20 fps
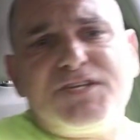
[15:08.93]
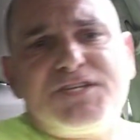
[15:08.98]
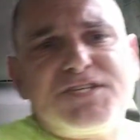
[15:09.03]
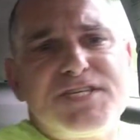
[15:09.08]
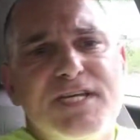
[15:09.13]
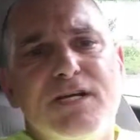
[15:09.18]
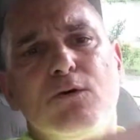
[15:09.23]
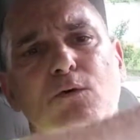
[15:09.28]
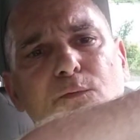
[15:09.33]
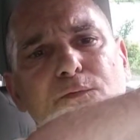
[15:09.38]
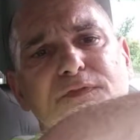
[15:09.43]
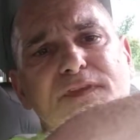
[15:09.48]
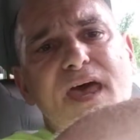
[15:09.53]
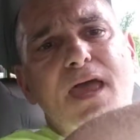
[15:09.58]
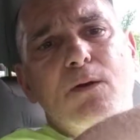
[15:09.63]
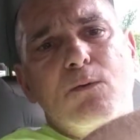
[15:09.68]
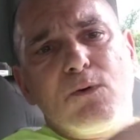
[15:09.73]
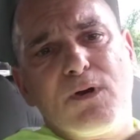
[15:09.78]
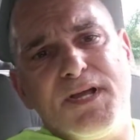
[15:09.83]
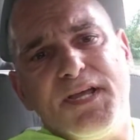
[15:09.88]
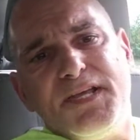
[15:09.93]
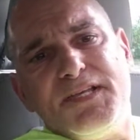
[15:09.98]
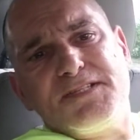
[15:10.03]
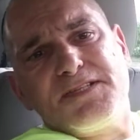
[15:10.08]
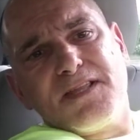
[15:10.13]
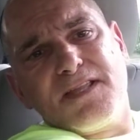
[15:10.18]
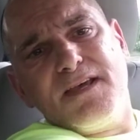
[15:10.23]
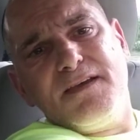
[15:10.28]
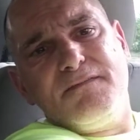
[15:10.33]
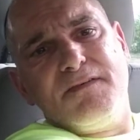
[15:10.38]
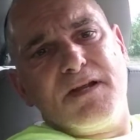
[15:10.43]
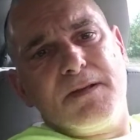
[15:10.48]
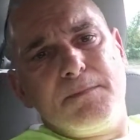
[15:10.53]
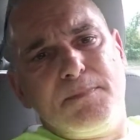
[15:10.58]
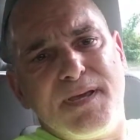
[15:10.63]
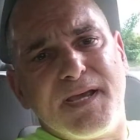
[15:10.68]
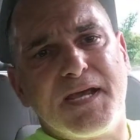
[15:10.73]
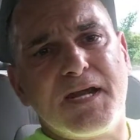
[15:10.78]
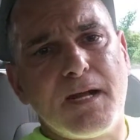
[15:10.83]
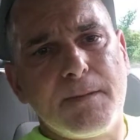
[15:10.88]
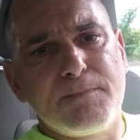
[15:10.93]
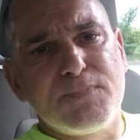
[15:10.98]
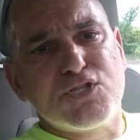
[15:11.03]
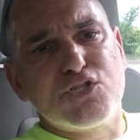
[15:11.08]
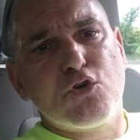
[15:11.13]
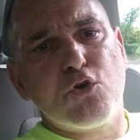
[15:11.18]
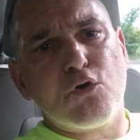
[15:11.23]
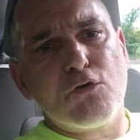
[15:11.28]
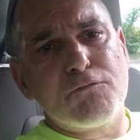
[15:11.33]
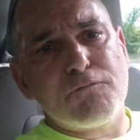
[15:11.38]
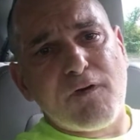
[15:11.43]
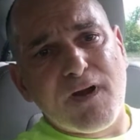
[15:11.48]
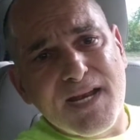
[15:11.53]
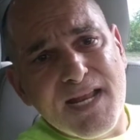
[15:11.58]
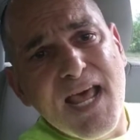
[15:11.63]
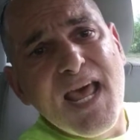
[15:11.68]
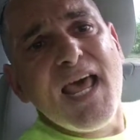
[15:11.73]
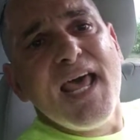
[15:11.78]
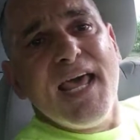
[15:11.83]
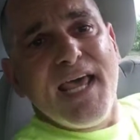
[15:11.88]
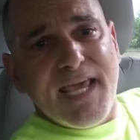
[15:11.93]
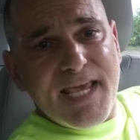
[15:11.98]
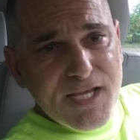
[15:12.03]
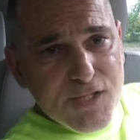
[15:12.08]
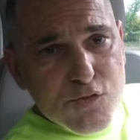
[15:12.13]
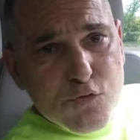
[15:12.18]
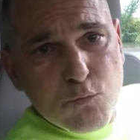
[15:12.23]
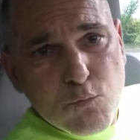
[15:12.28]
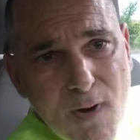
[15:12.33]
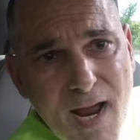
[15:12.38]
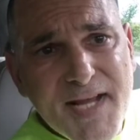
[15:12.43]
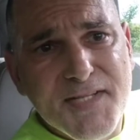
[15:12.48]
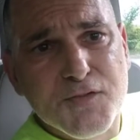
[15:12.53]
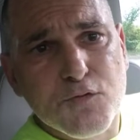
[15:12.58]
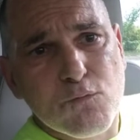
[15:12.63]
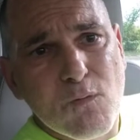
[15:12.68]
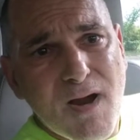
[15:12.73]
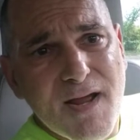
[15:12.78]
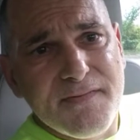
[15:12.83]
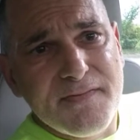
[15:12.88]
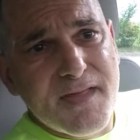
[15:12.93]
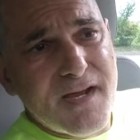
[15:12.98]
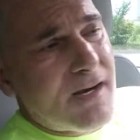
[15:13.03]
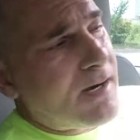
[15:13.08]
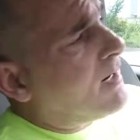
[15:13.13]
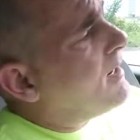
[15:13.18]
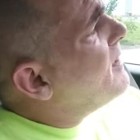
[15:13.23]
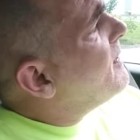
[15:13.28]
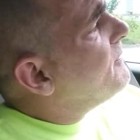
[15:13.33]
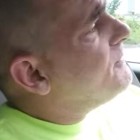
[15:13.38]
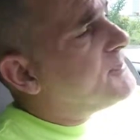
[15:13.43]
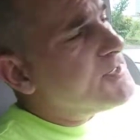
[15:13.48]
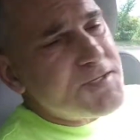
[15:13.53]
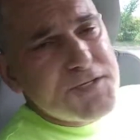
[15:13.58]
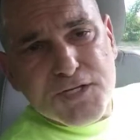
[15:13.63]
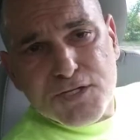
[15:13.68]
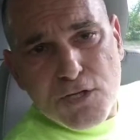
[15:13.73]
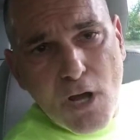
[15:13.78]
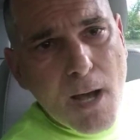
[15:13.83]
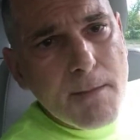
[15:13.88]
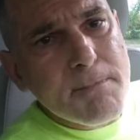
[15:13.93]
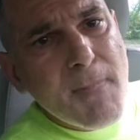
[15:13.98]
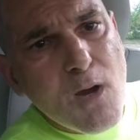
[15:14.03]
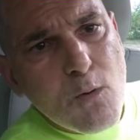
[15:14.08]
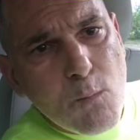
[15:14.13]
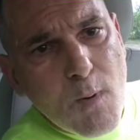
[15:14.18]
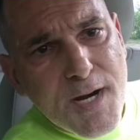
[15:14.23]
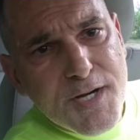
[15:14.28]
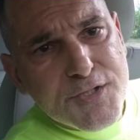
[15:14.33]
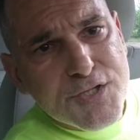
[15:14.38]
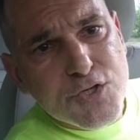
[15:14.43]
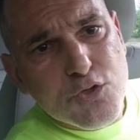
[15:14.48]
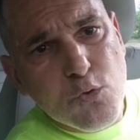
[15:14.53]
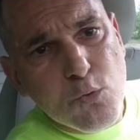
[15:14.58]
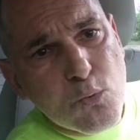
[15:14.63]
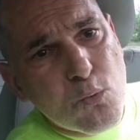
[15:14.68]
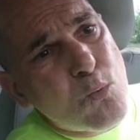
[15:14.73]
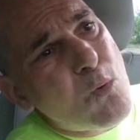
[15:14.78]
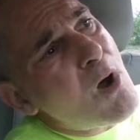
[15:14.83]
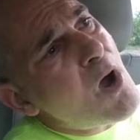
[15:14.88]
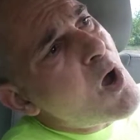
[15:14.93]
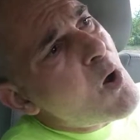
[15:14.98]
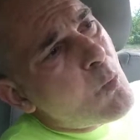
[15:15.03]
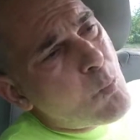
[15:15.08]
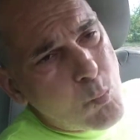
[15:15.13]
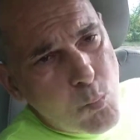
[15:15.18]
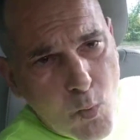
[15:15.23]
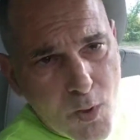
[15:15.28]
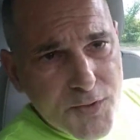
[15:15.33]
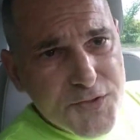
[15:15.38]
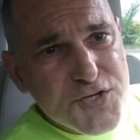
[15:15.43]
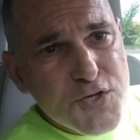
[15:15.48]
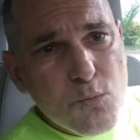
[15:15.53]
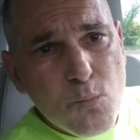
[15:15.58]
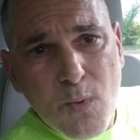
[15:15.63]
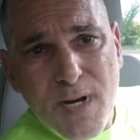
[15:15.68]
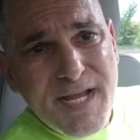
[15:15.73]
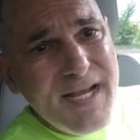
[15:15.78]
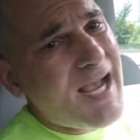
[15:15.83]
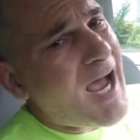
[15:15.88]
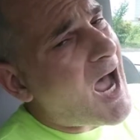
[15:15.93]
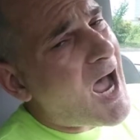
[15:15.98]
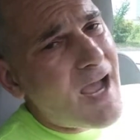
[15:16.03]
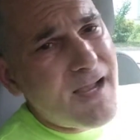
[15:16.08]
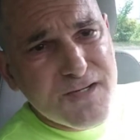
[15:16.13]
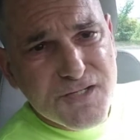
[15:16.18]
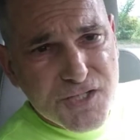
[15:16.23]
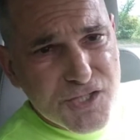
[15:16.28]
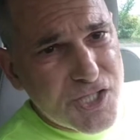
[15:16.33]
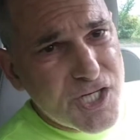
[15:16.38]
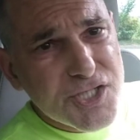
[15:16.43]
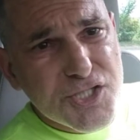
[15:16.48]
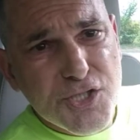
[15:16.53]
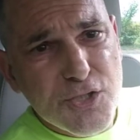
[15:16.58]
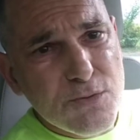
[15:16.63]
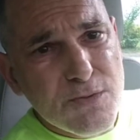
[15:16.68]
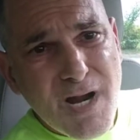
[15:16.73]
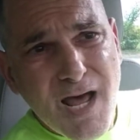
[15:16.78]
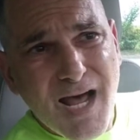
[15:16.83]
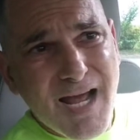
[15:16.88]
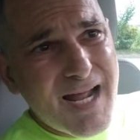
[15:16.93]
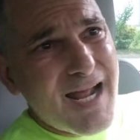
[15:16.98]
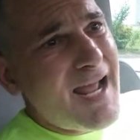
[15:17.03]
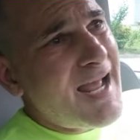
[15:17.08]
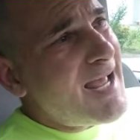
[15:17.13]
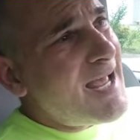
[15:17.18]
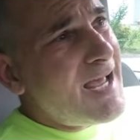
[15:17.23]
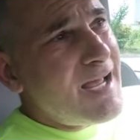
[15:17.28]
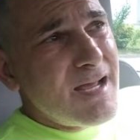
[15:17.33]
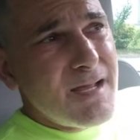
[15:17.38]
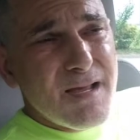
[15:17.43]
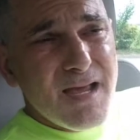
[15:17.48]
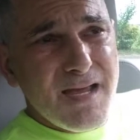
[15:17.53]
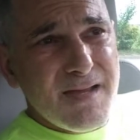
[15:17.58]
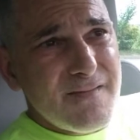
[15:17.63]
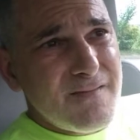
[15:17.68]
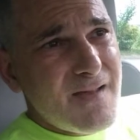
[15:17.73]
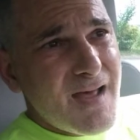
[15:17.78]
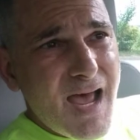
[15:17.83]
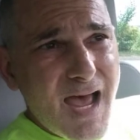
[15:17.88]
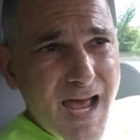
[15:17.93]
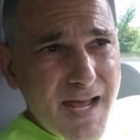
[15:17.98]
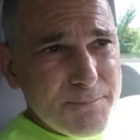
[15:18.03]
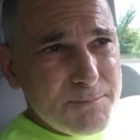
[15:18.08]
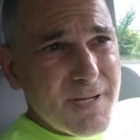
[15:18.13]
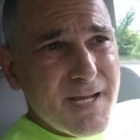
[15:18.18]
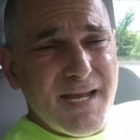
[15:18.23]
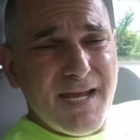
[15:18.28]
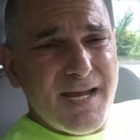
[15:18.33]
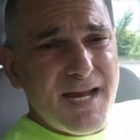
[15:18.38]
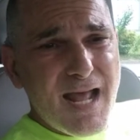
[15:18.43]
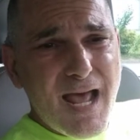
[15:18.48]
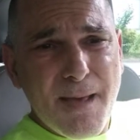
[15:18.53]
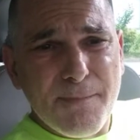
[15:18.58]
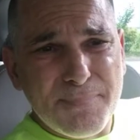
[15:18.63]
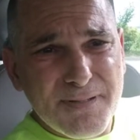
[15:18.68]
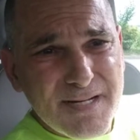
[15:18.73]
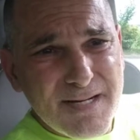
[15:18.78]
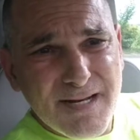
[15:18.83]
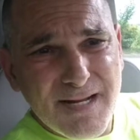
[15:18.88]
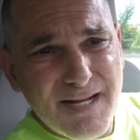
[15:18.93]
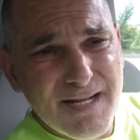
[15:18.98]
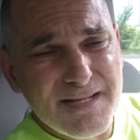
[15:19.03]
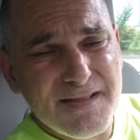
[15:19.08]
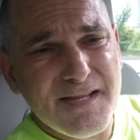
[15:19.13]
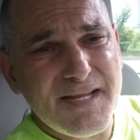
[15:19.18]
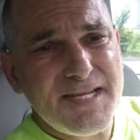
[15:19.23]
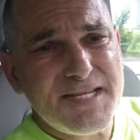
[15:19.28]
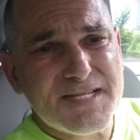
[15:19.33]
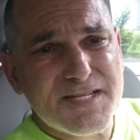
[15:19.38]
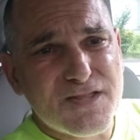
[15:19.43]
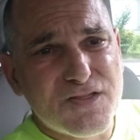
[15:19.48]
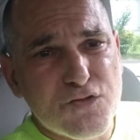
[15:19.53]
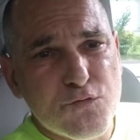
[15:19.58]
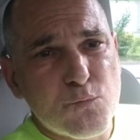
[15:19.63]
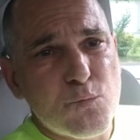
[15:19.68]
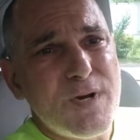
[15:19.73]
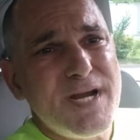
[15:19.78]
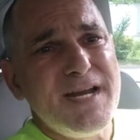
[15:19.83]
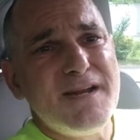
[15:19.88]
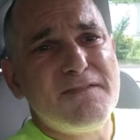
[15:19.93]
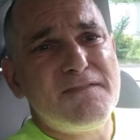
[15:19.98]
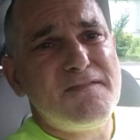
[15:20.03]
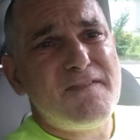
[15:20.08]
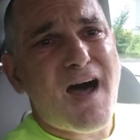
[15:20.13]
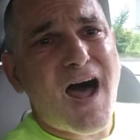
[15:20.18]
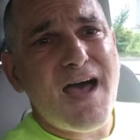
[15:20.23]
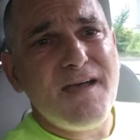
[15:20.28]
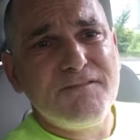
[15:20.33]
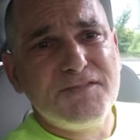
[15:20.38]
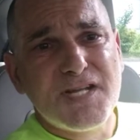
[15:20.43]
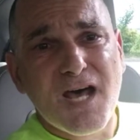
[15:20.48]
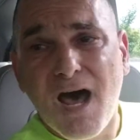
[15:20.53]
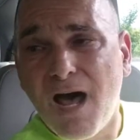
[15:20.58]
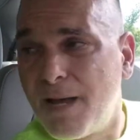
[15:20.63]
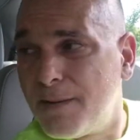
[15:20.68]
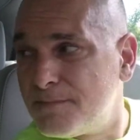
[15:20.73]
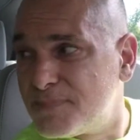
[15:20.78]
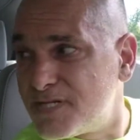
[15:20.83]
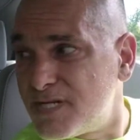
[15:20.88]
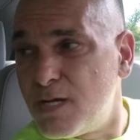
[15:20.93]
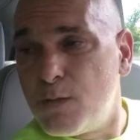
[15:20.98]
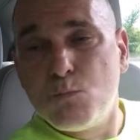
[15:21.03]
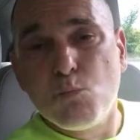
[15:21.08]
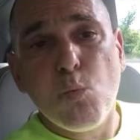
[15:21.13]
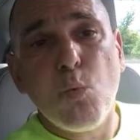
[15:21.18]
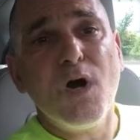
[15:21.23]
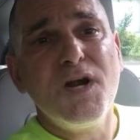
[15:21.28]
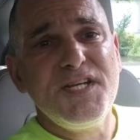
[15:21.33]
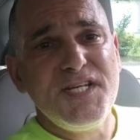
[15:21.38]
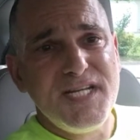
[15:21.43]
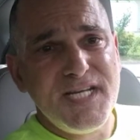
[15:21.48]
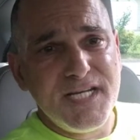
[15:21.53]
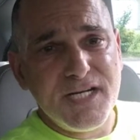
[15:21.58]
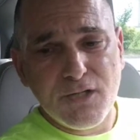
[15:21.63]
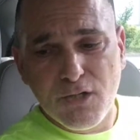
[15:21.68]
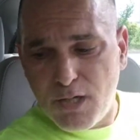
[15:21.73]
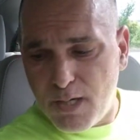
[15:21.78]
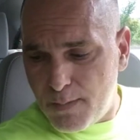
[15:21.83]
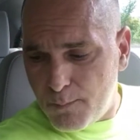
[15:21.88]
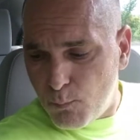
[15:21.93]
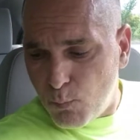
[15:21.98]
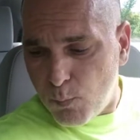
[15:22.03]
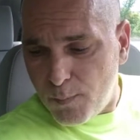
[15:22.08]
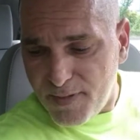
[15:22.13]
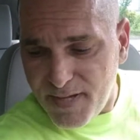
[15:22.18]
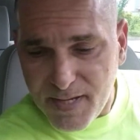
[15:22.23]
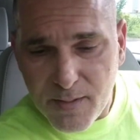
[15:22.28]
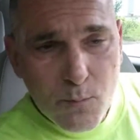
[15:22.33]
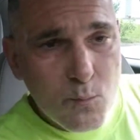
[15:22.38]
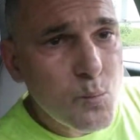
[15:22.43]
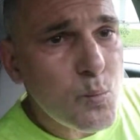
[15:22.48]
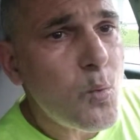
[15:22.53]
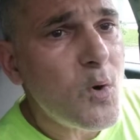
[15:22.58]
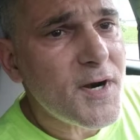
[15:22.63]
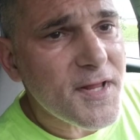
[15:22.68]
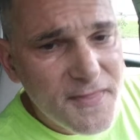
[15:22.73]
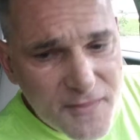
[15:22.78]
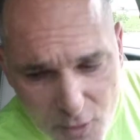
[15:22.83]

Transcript: single day where he's leaving and picking up his girlfriend. He's wrecked right there. This is on my way to school once a week. I shit you not. It had it happened at least three to five times in one year. And in one of